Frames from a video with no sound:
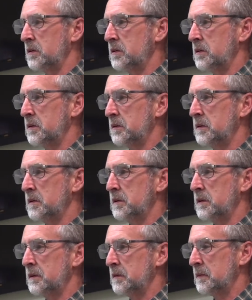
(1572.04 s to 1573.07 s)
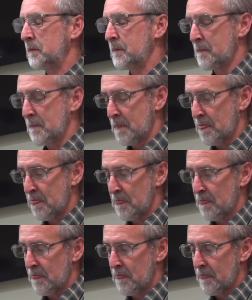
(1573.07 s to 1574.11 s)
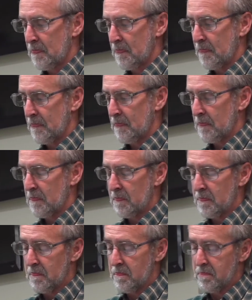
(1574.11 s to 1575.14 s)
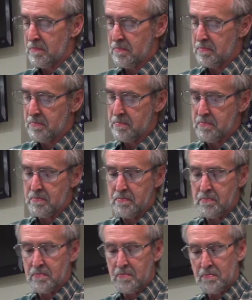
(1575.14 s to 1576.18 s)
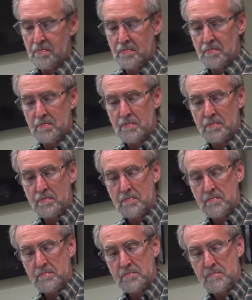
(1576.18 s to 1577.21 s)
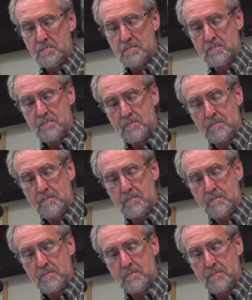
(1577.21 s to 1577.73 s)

No one is speaking in this clip.